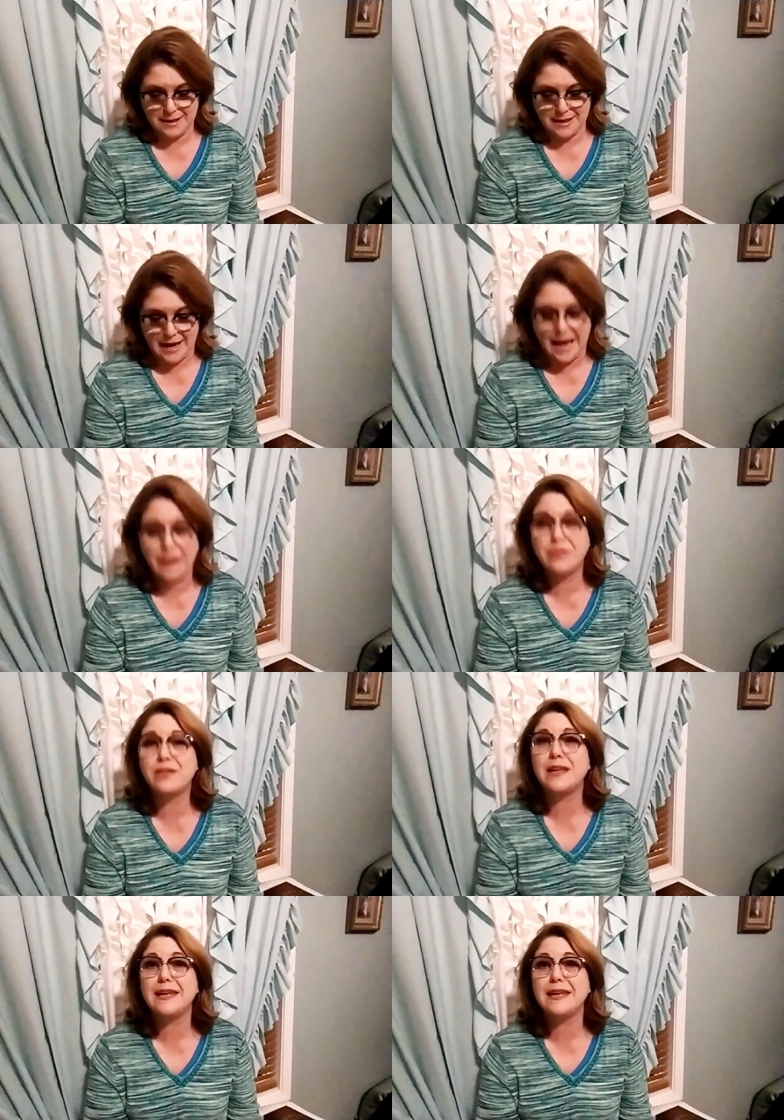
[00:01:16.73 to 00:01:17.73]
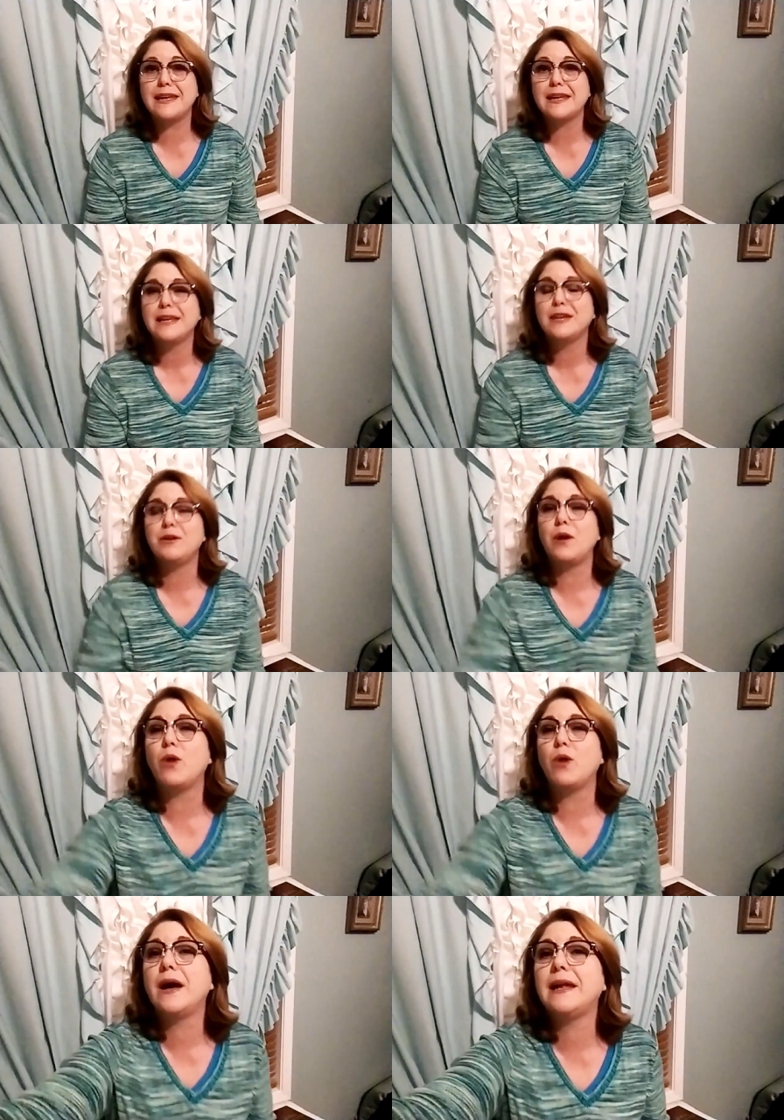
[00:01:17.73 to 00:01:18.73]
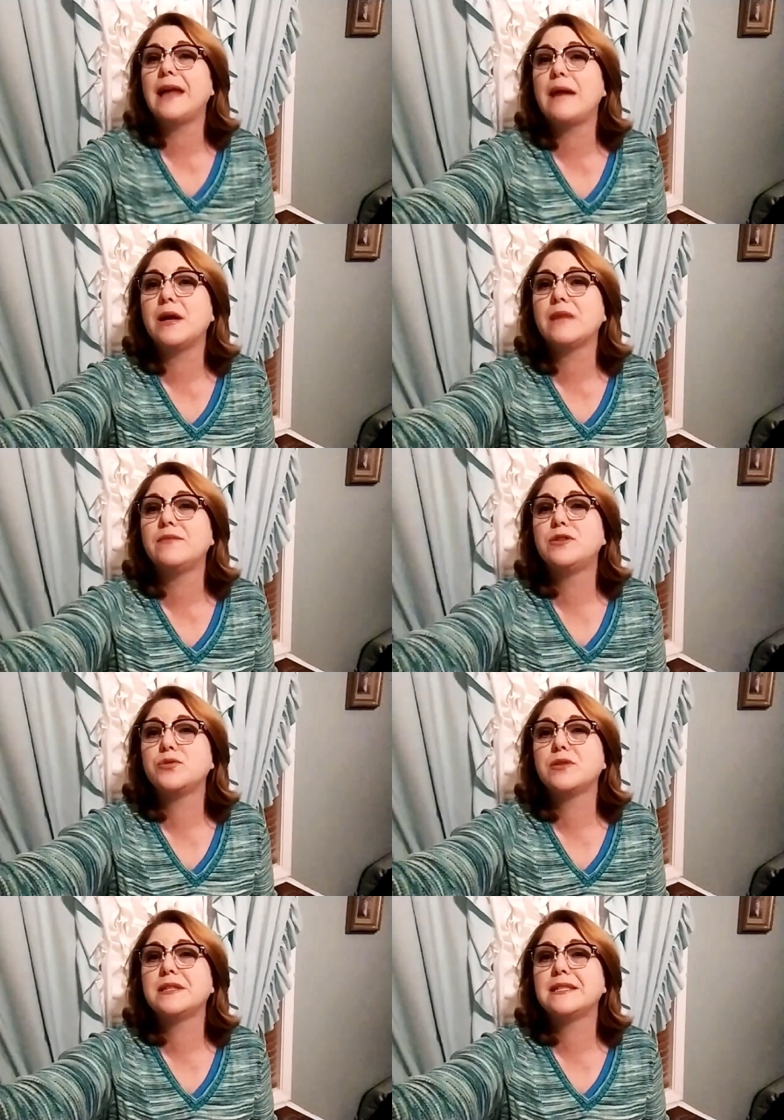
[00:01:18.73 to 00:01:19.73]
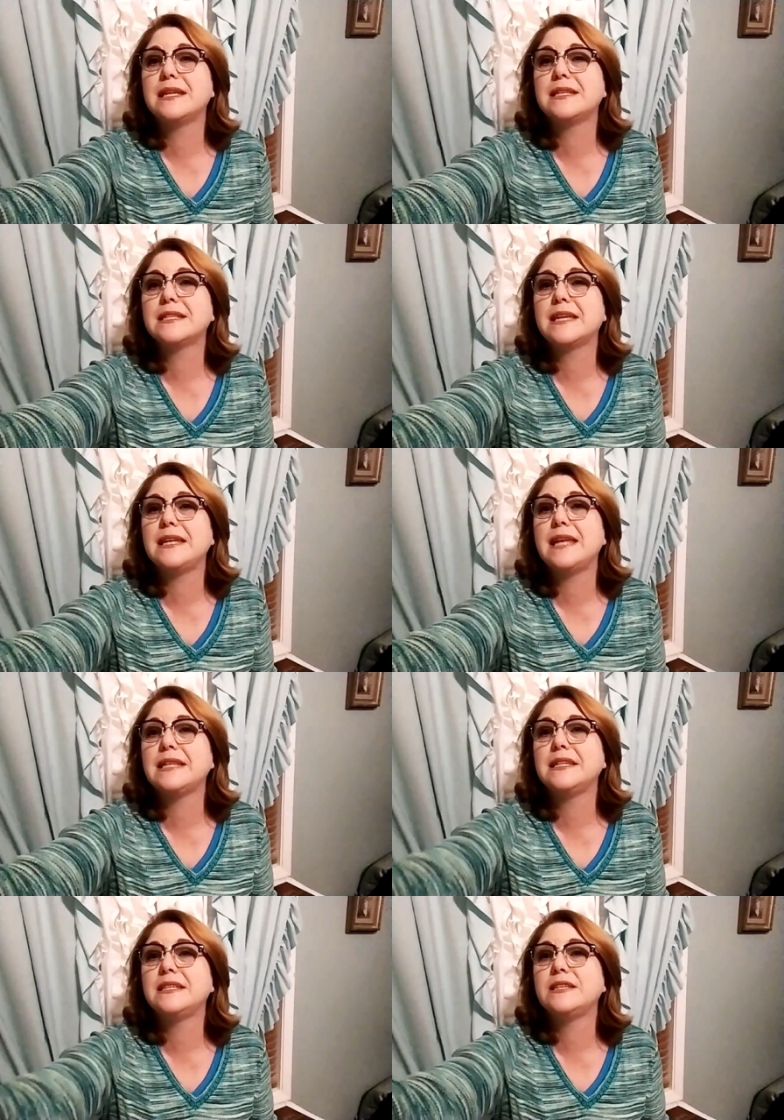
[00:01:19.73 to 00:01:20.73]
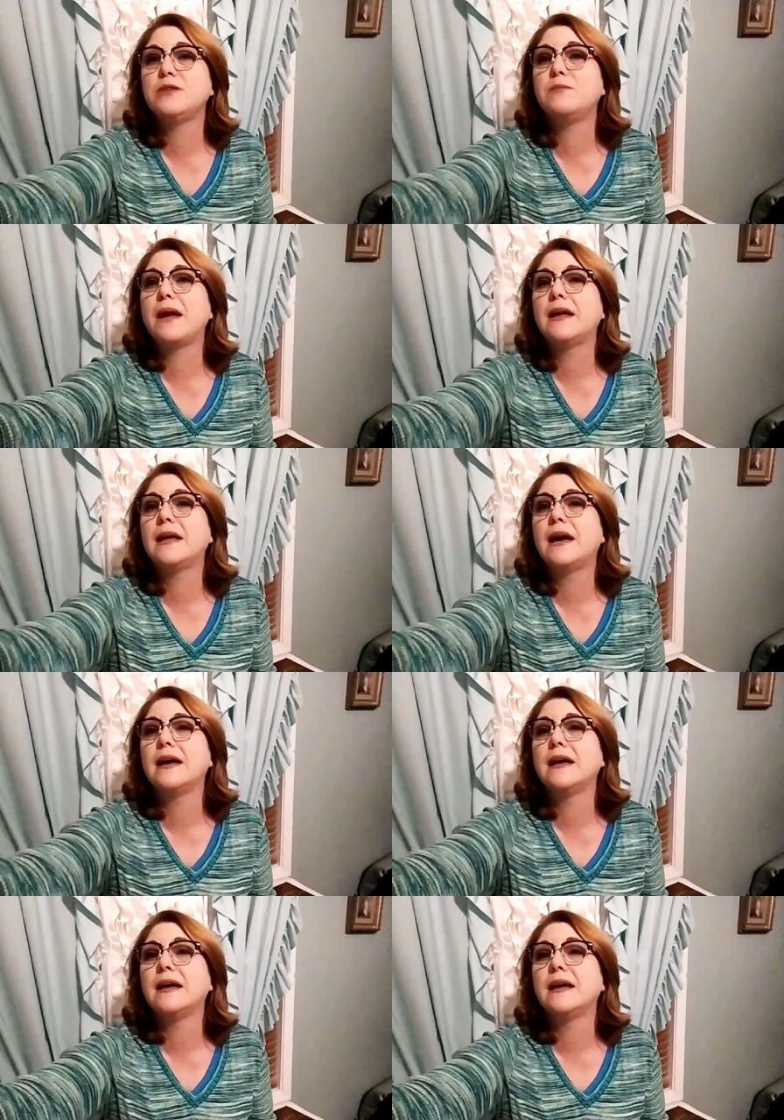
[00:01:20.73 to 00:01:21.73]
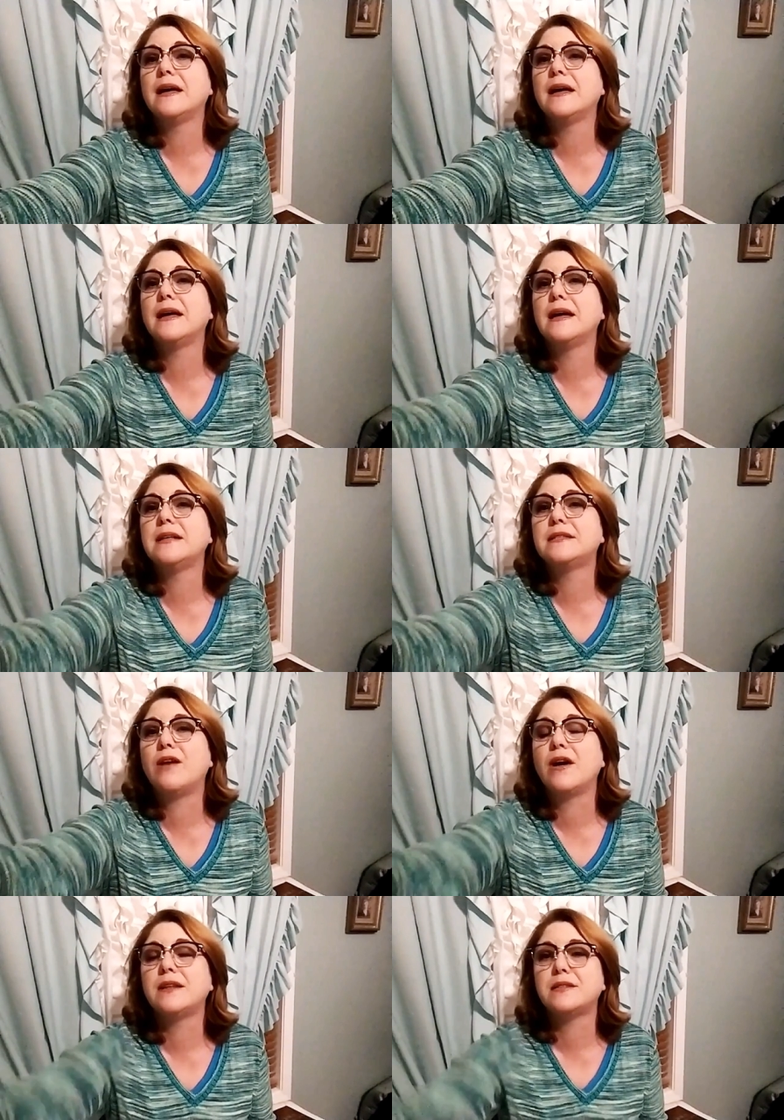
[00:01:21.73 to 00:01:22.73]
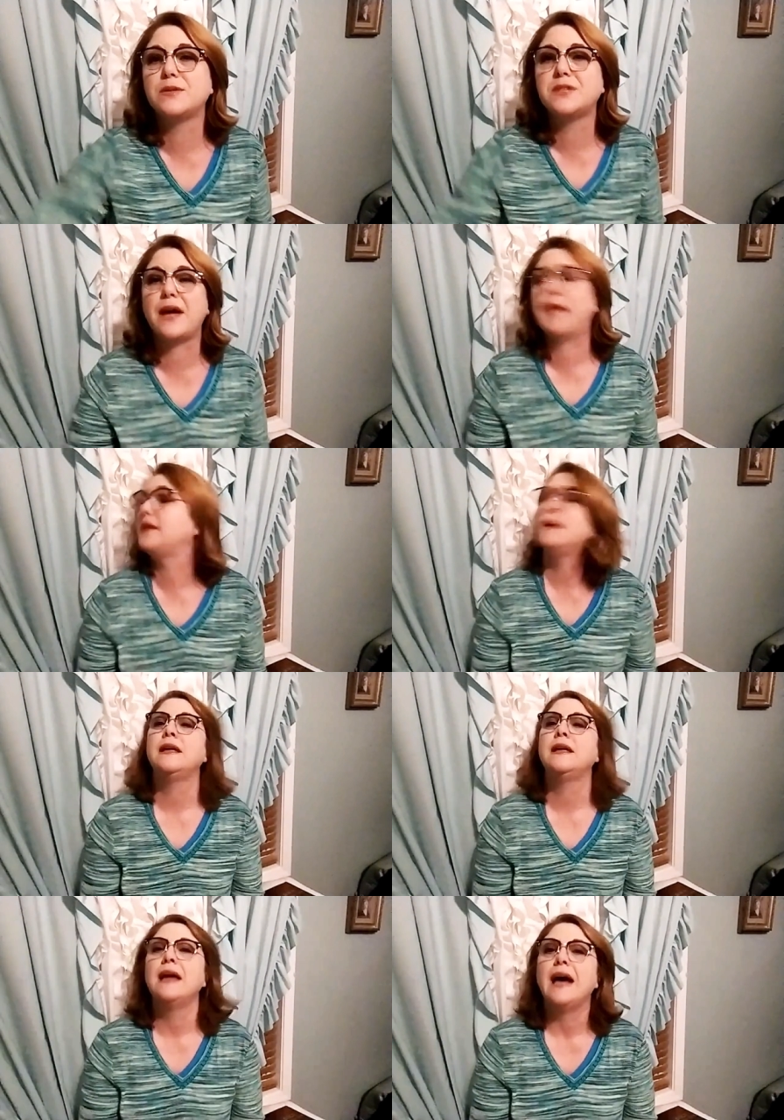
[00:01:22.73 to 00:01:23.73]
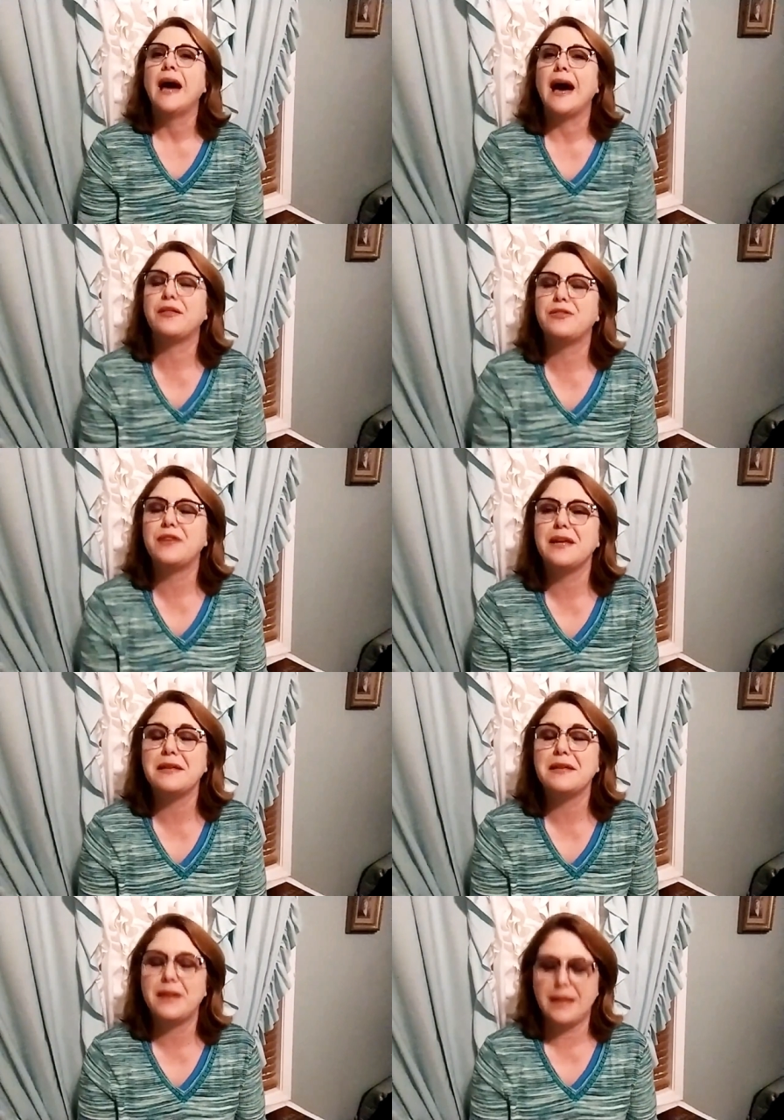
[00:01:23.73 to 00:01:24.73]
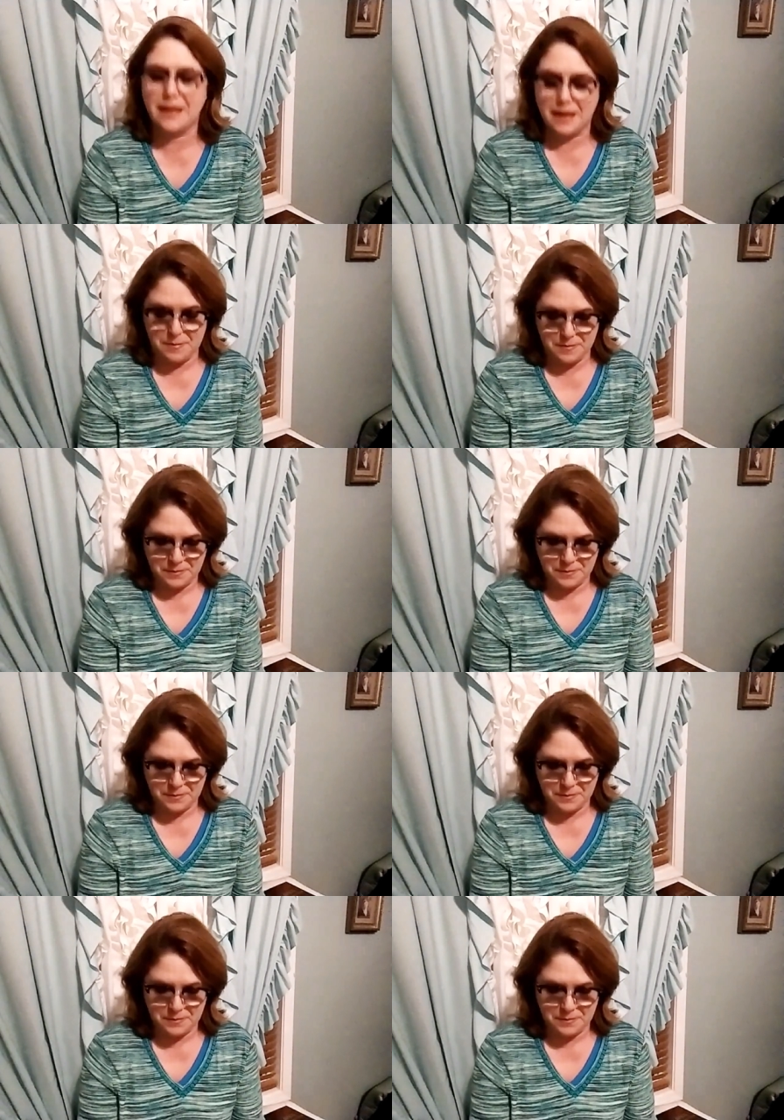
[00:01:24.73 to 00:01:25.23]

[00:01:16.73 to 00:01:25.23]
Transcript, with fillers: I think you know what? I'm not even sure this thing is connected to my. It's not, so it's fine. I think that. Um,